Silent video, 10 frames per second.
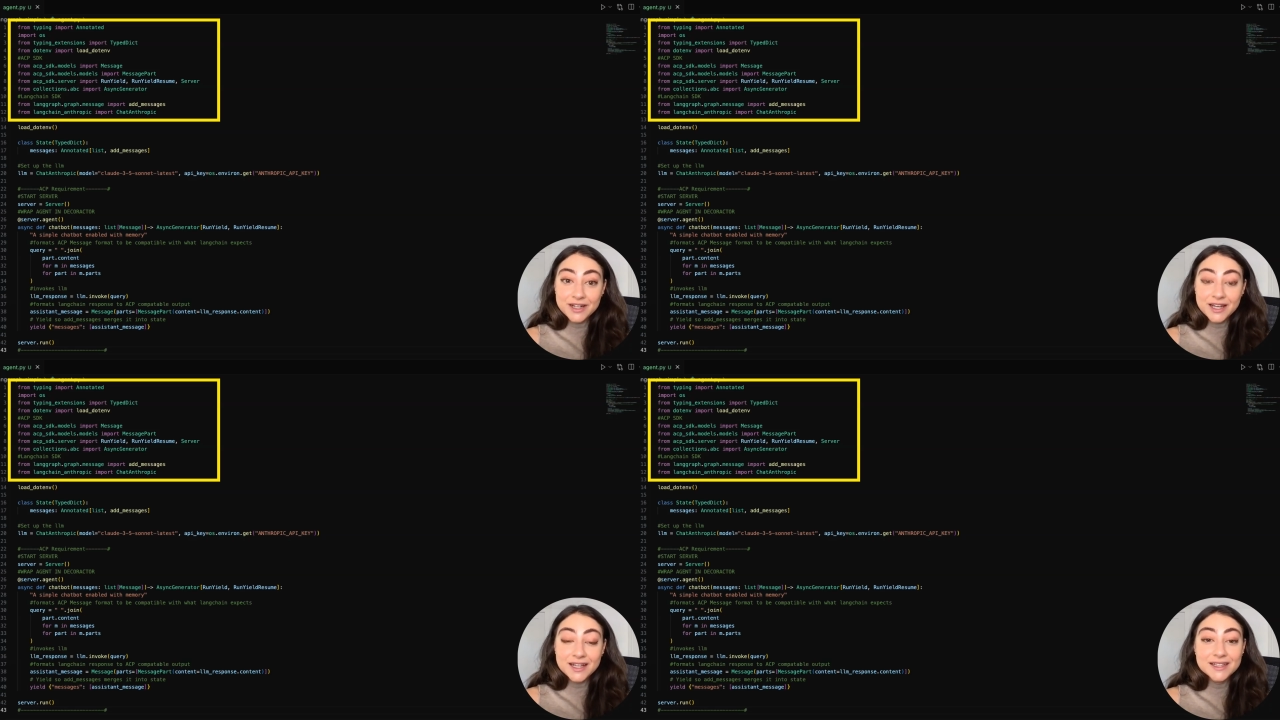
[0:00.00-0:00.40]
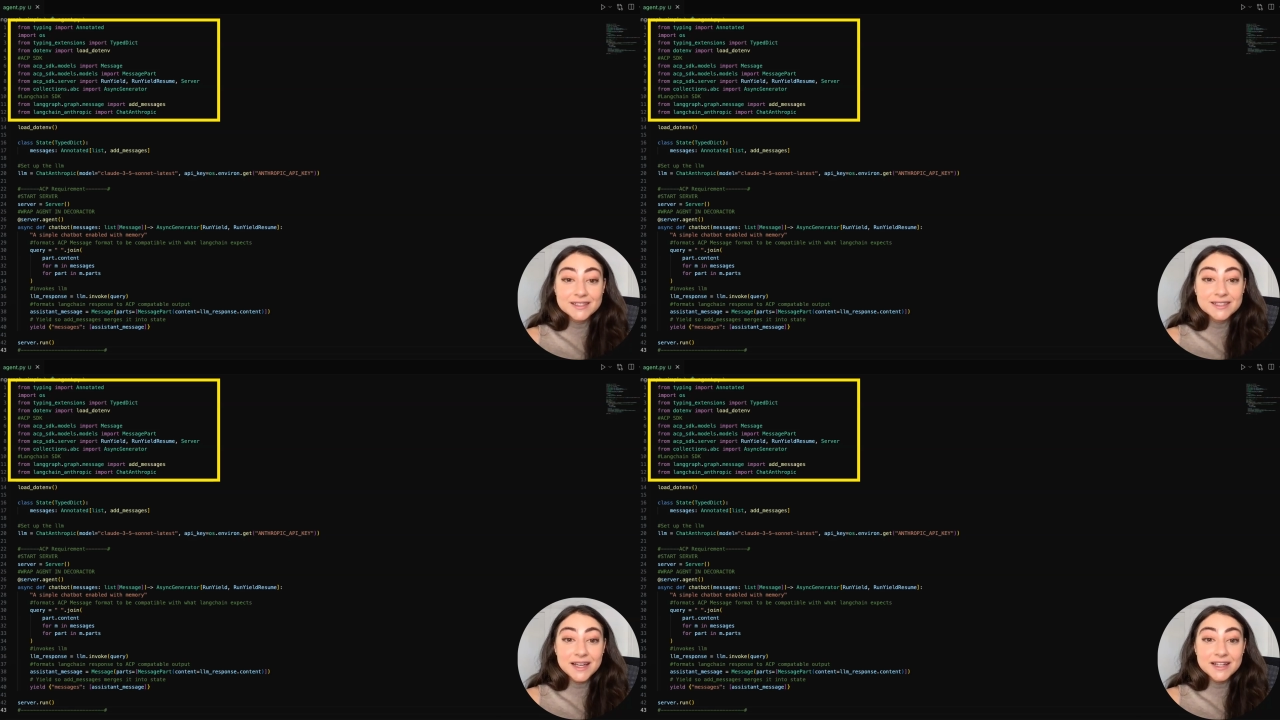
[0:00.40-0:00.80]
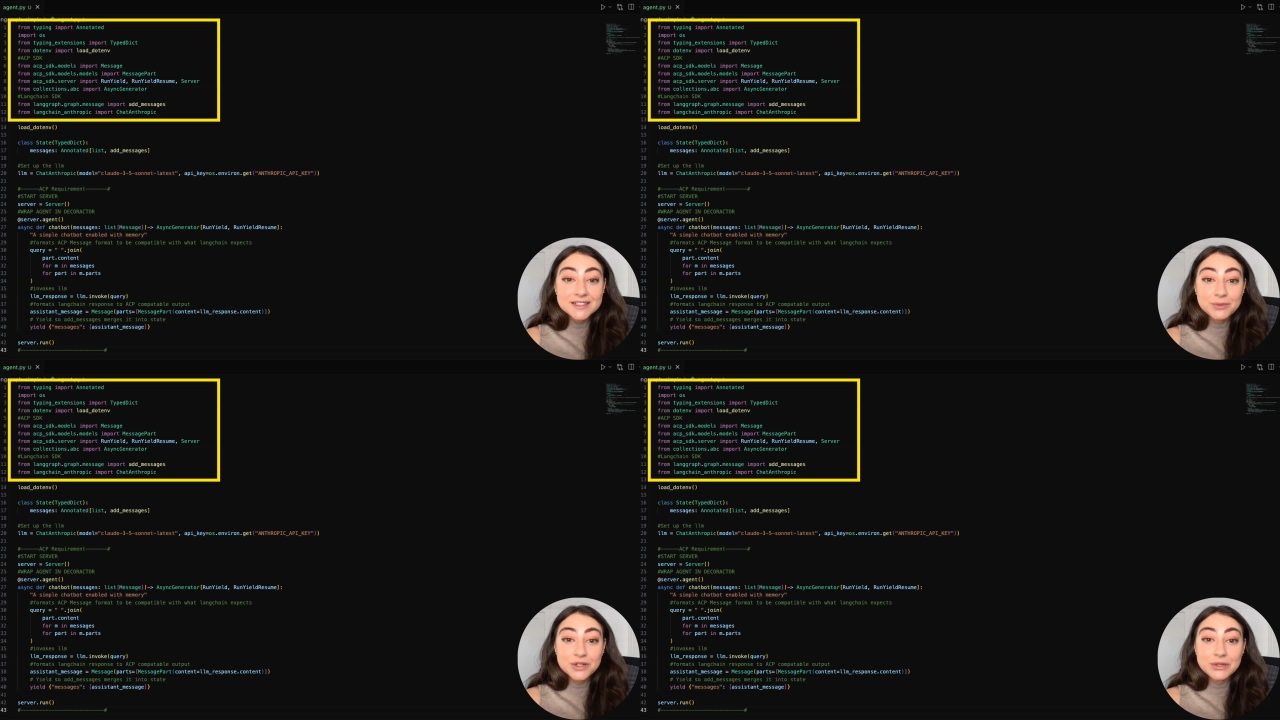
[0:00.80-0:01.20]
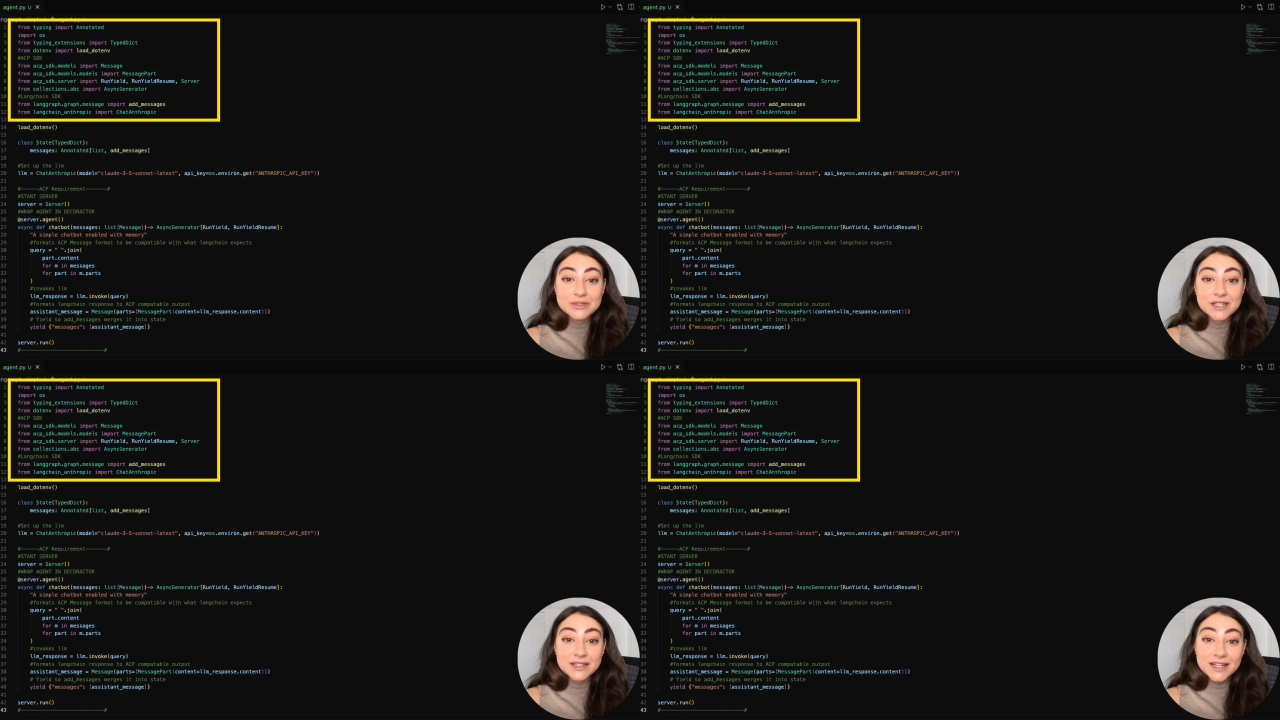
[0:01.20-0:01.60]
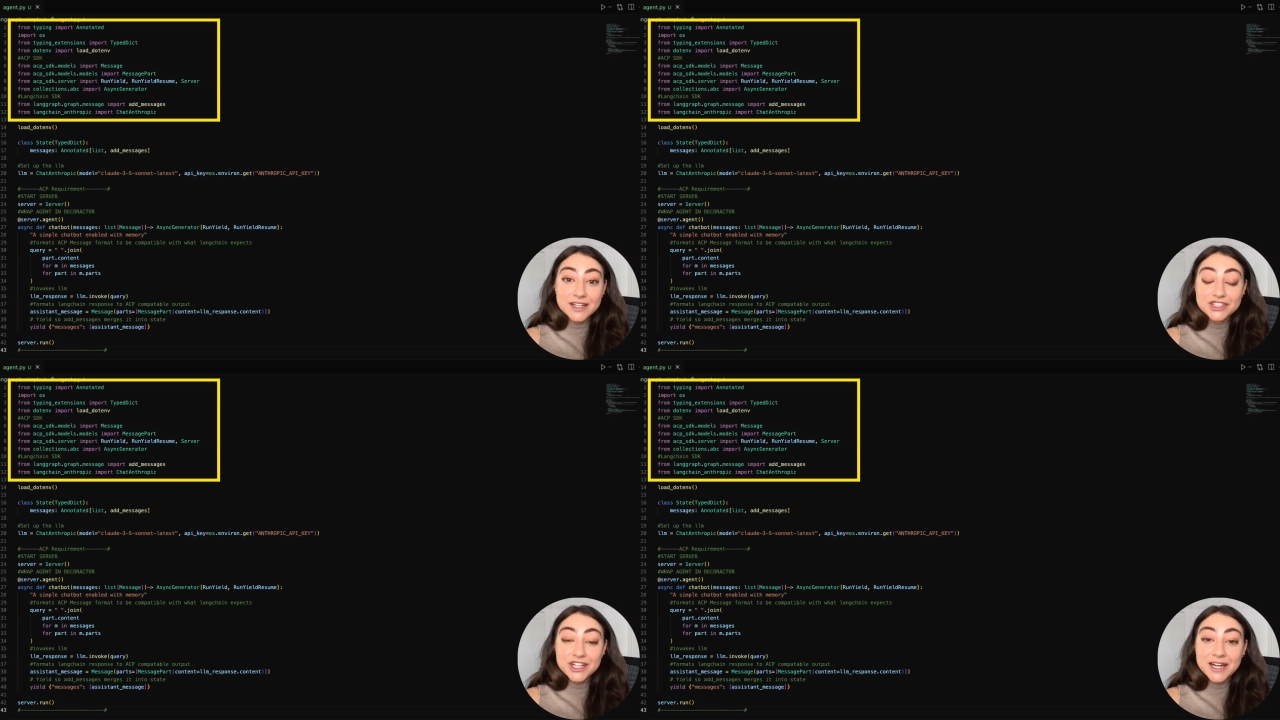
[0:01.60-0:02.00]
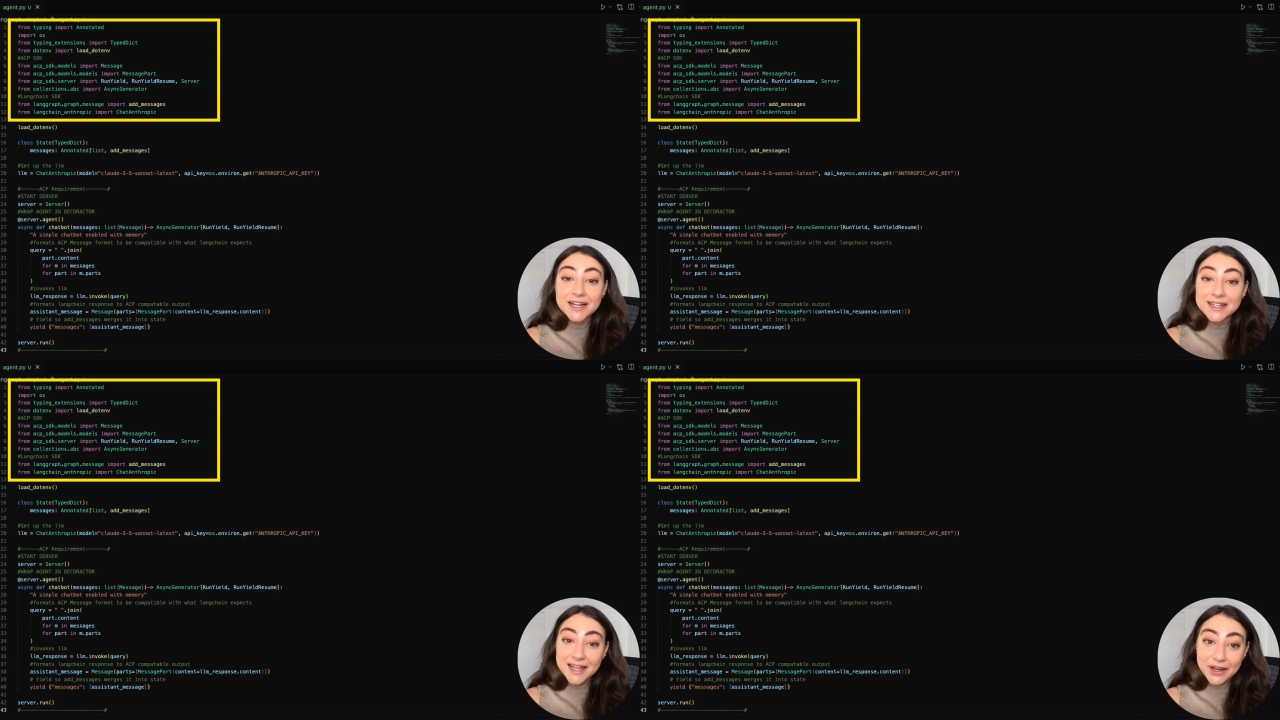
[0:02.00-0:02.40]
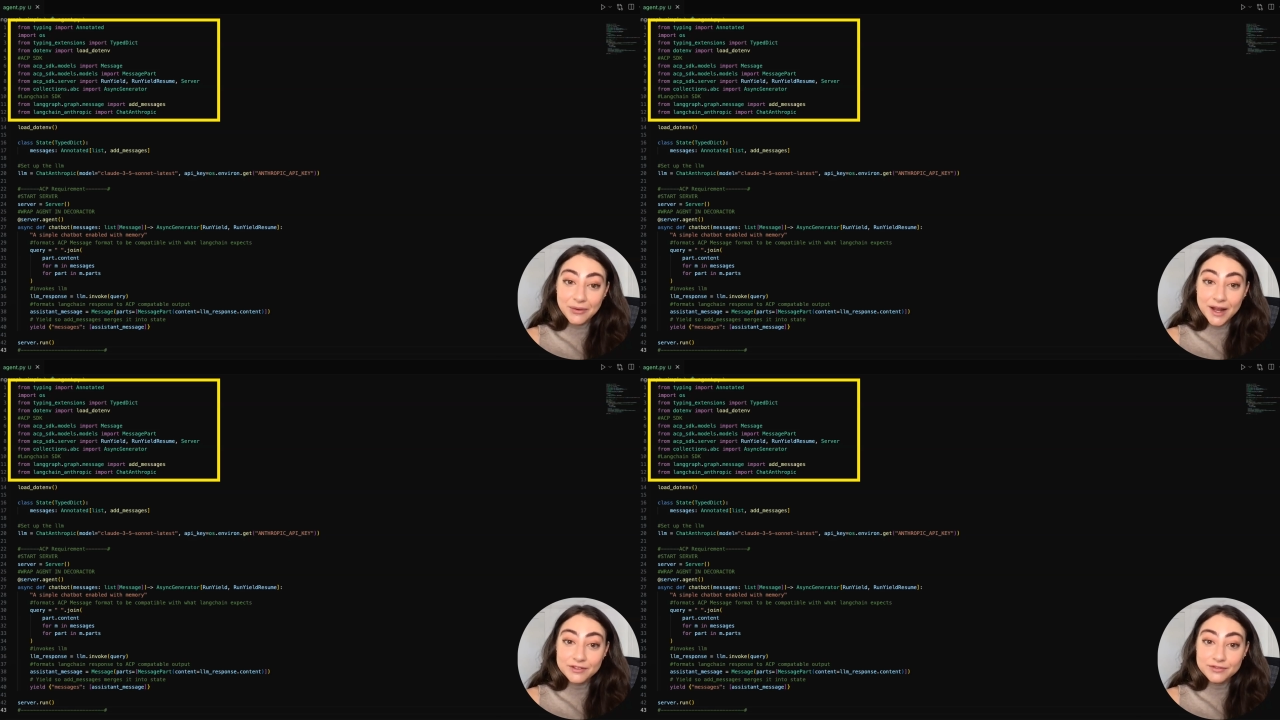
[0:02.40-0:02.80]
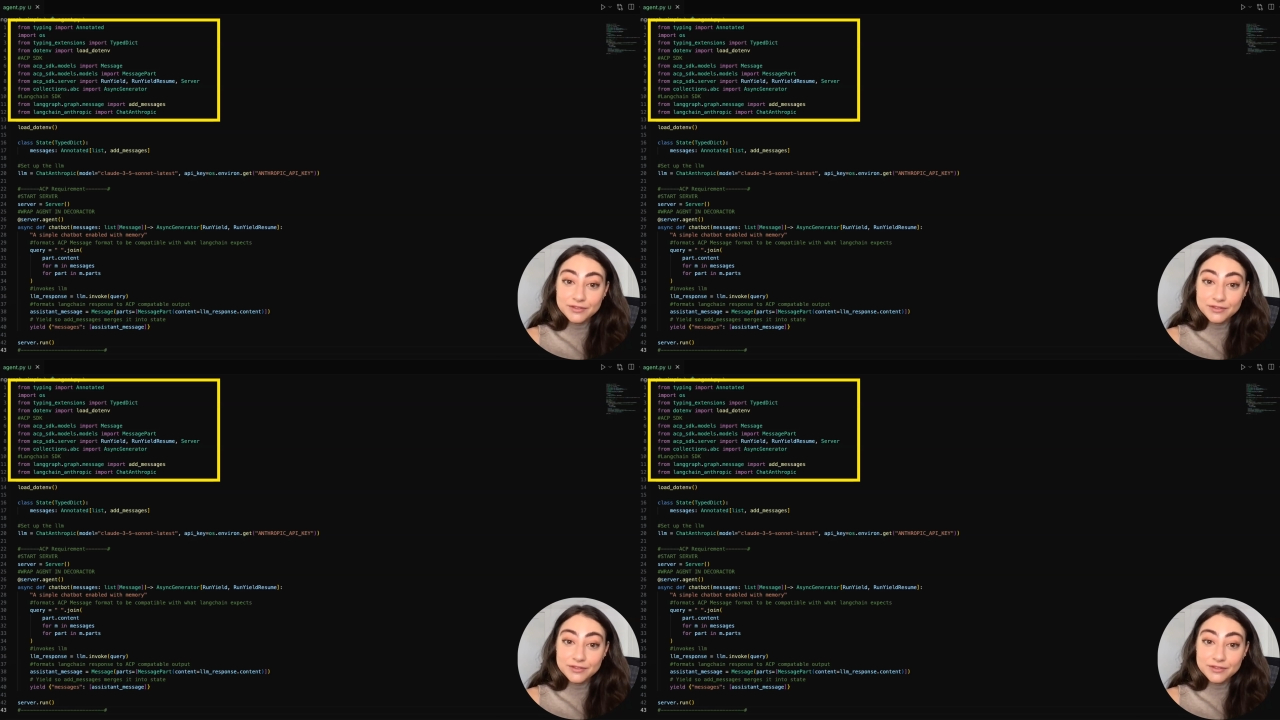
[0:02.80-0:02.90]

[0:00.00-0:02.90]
In this case, we're using LangChain and LangGraph.